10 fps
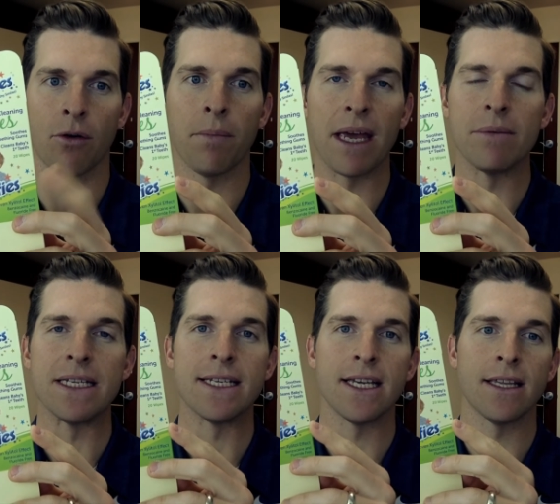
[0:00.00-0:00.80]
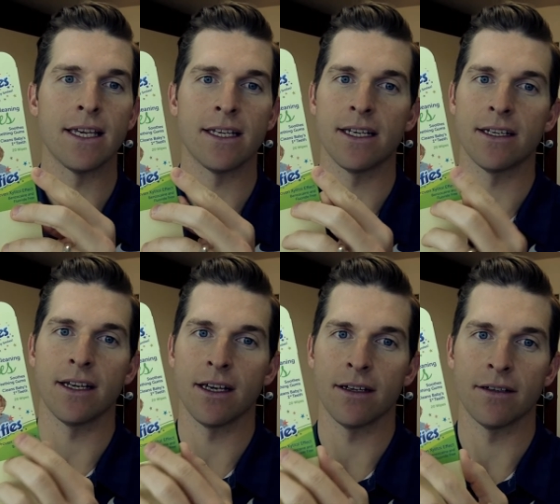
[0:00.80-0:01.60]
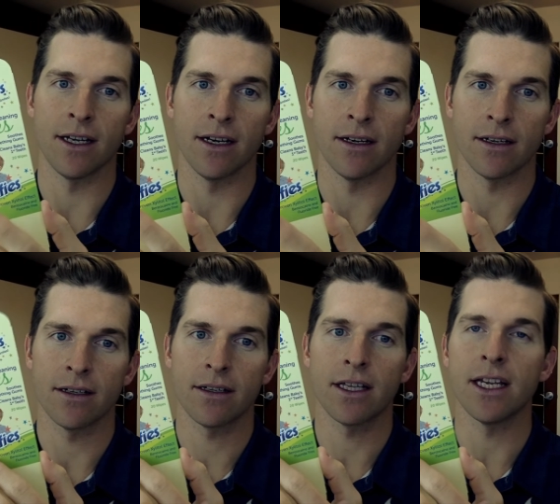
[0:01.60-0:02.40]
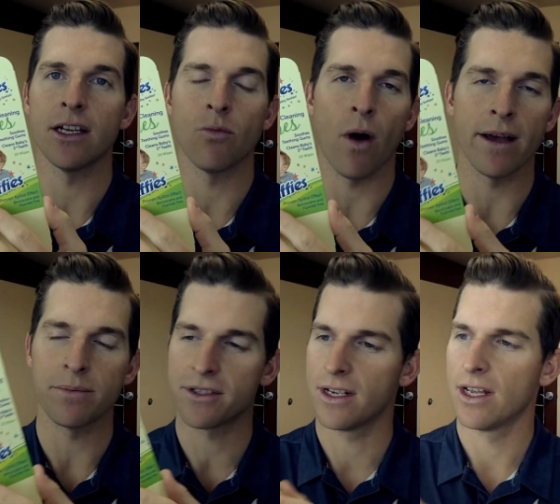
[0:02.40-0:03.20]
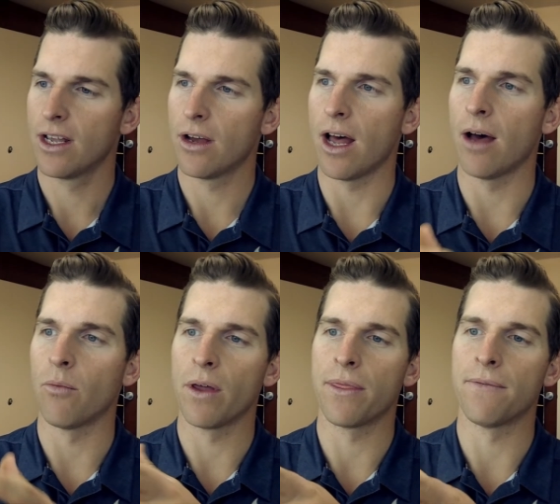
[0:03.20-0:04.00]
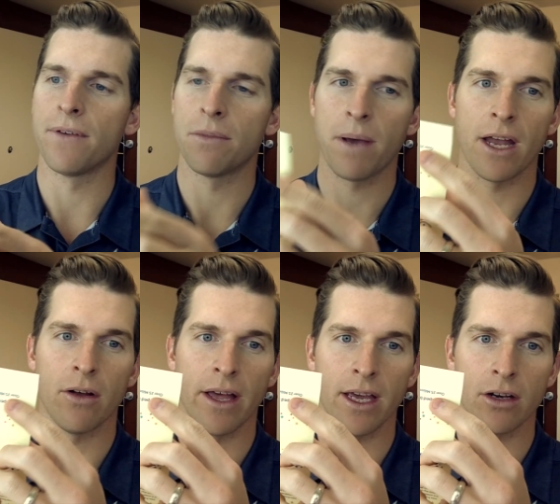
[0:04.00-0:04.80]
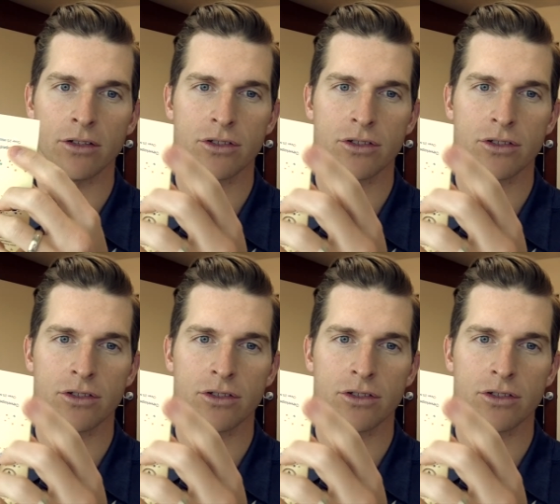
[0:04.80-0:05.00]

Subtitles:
Baby teething and cleaning wipes with the fifth panel hanger.